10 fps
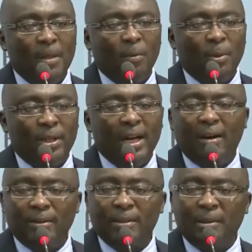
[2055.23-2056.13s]

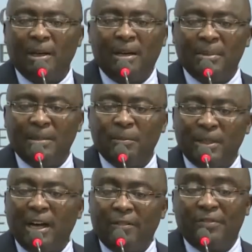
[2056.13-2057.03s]
without
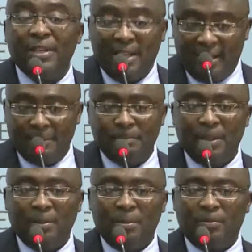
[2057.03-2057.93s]
fear.
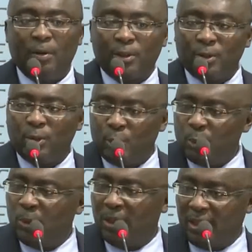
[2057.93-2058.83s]
We've got to
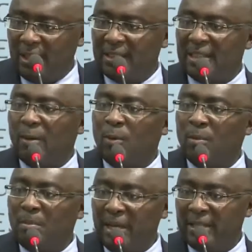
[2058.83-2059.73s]
do the things that will
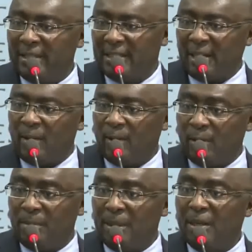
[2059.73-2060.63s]
make this
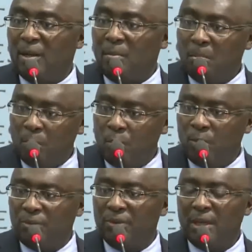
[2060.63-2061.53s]
economy
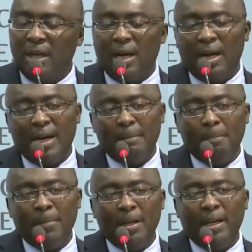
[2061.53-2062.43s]
move
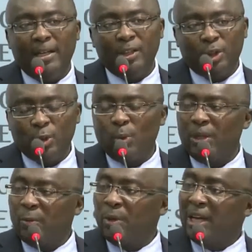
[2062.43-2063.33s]
and ensure
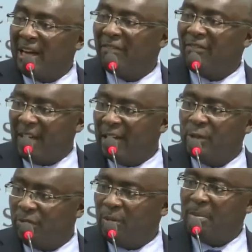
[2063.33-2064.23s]
that we have
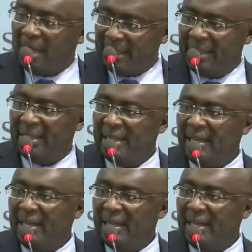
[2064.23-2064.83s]
value for money